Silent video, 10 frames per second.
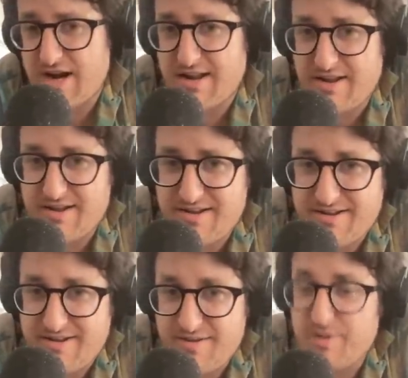trying to
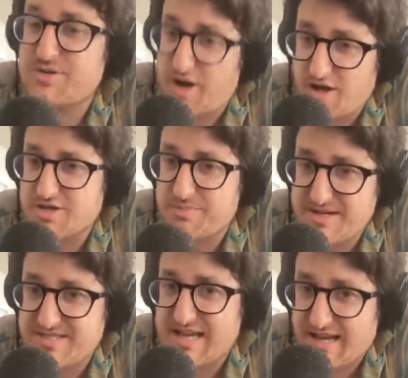which would also
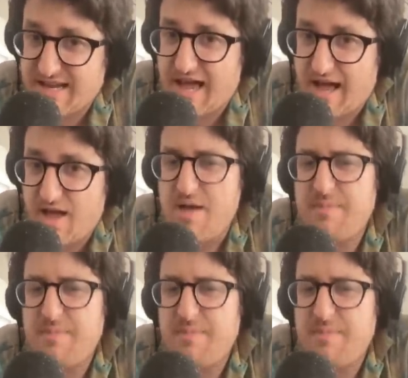be sick. Yeah. yeah.